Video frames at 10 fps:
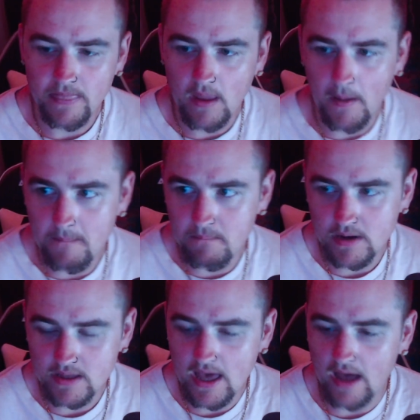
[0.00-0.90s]

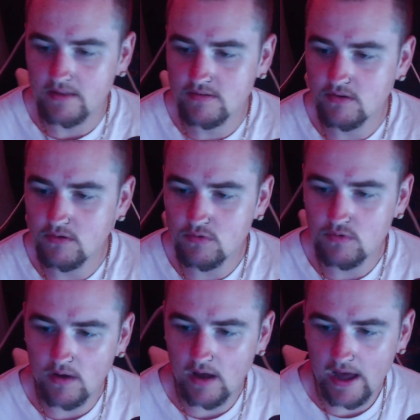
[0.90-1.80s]
But yeah, so
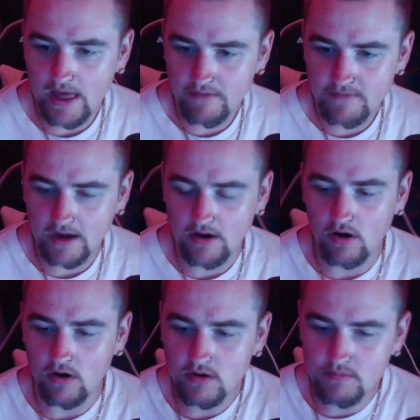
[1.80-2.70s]
I have that
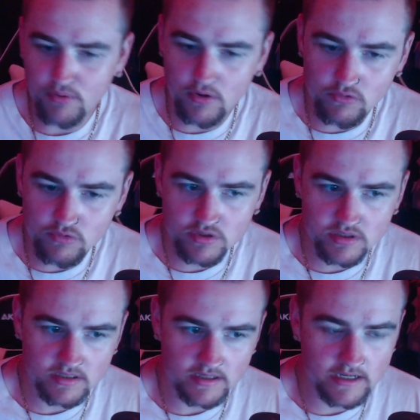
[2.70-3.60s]
car.
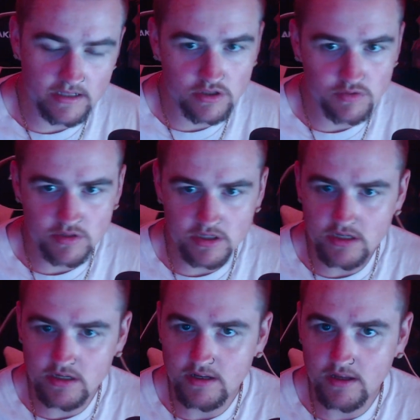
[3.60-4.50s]
Pros, it looks really
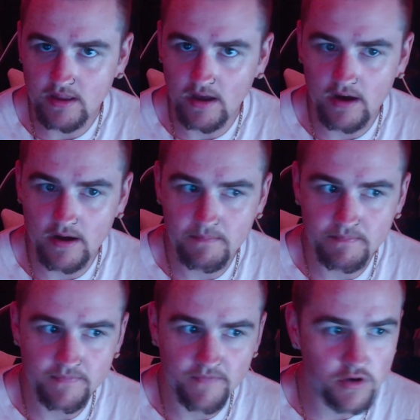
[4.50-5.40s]
good.
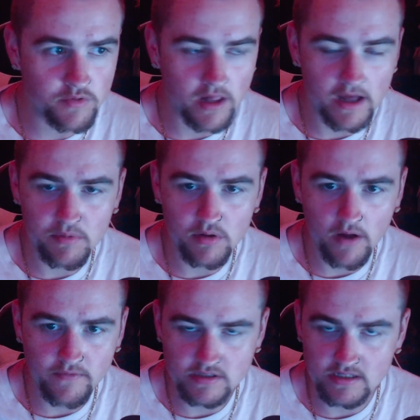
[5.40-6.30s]
Very reliable.
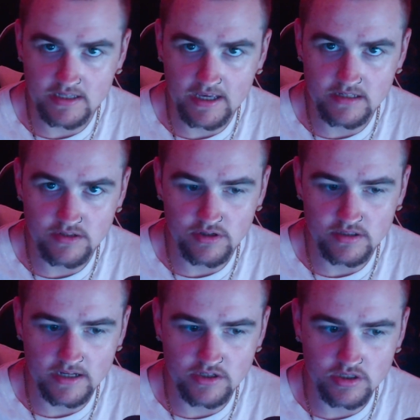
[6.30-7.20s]
Obviously, it's a K-Series
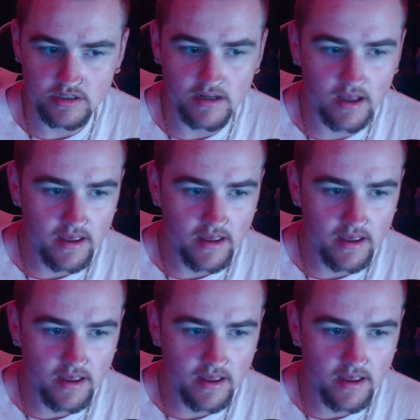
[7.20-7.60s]
engine.